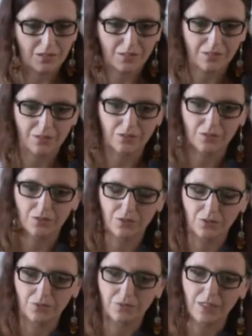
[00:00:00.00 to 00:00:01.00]
is to
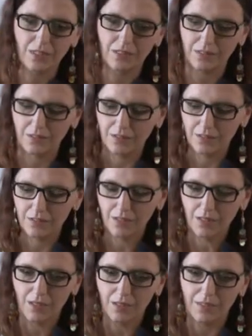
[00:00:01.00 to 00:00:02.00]
think
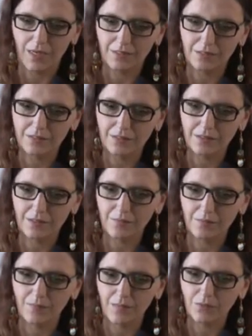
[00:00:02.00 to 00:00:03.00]
that,
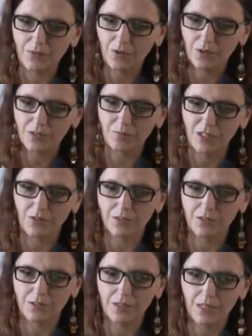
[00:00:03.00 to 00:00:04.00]
of course, because
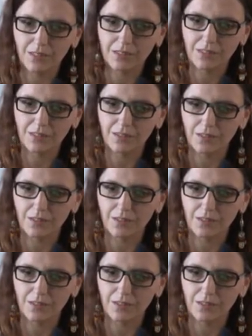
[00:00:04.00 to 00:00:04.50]
the Greeks